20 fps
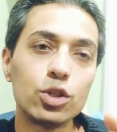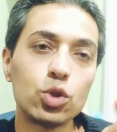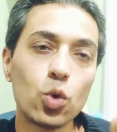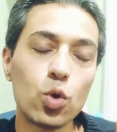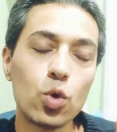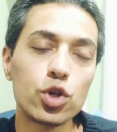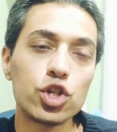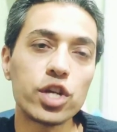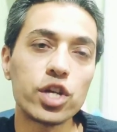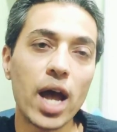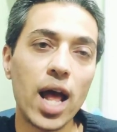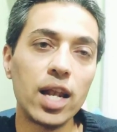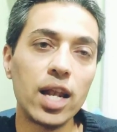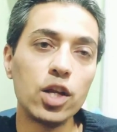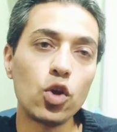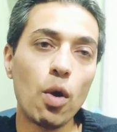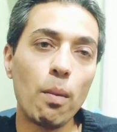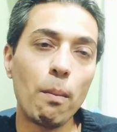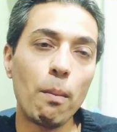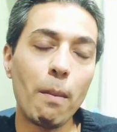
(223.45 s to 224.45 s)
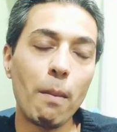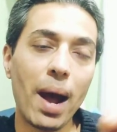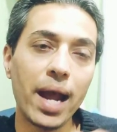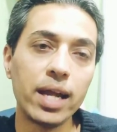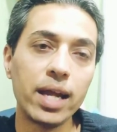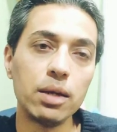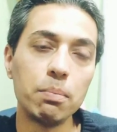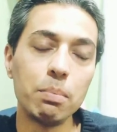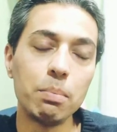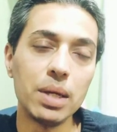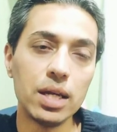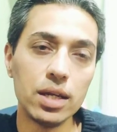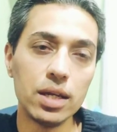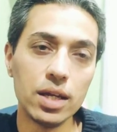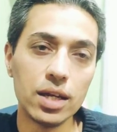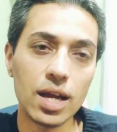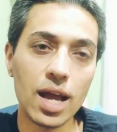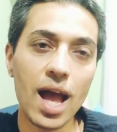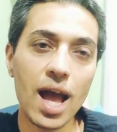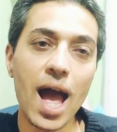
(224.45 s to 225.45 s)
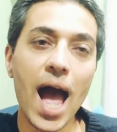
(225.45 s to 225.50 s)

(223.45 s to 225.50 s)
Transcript: so shall your mind be.